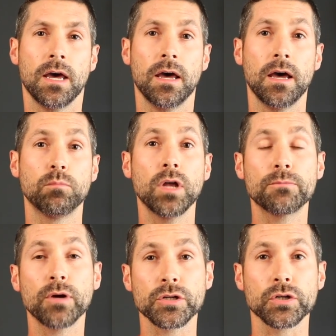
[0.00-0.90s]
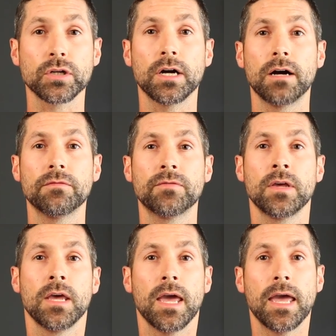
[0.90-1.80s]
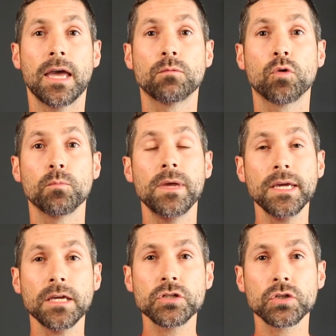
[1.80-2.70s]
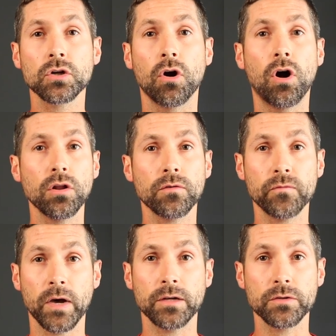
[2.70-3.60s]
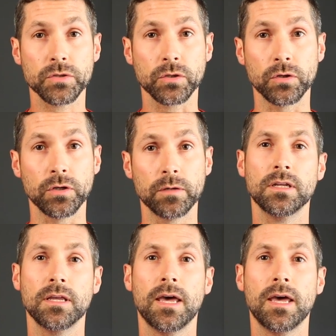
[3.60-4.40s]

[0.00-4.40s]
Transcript: blood pressure cuff, and we're making sure all of our vitals are good,